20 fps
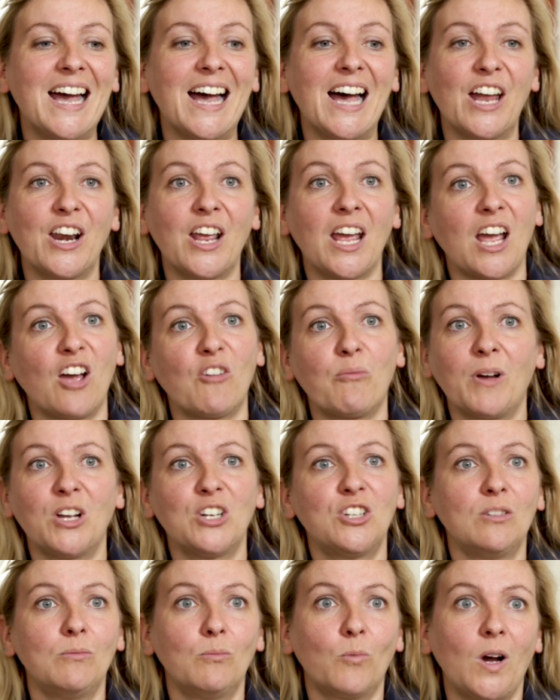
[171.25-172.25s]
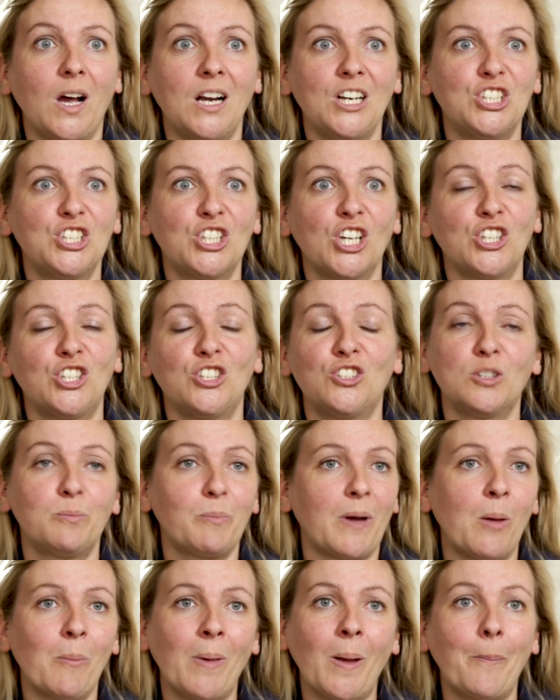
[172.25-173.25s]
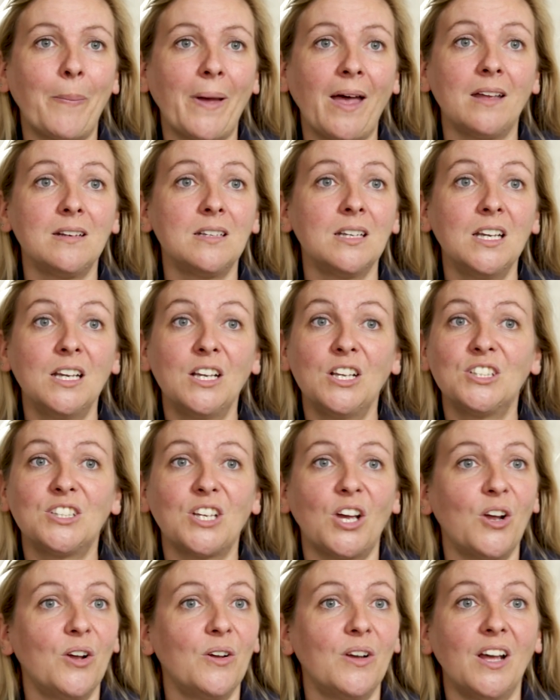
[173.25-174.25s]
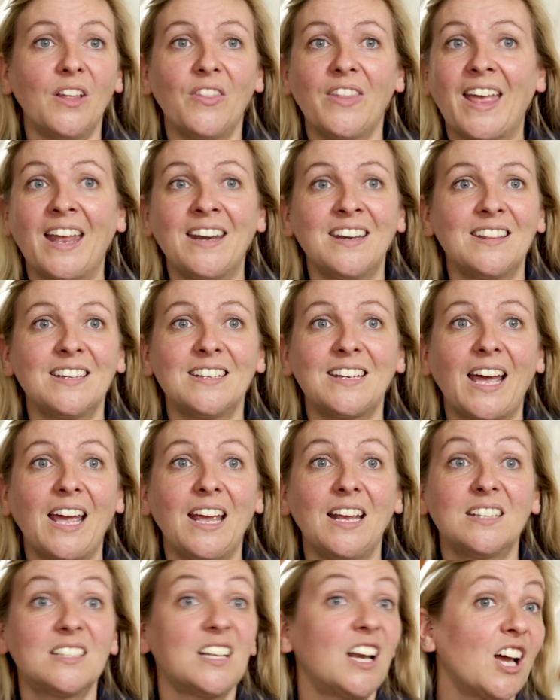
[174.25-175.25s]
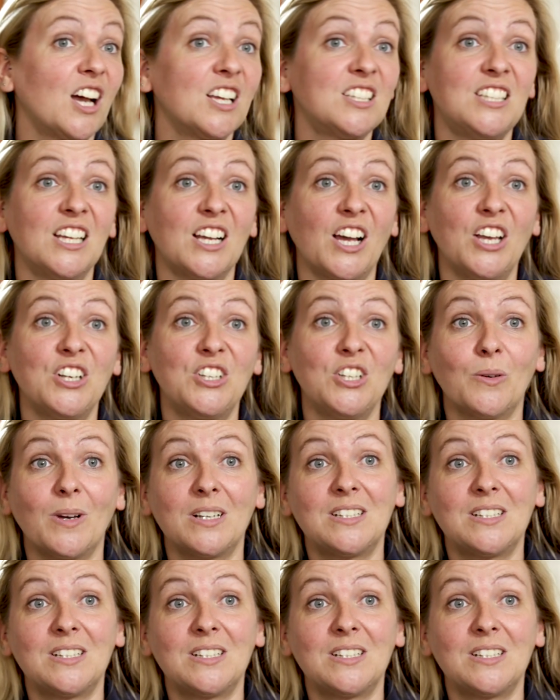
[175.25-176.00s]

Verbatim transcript: And I have my wireless charger just by my bed, so at the end of the day, it's the last thing I do.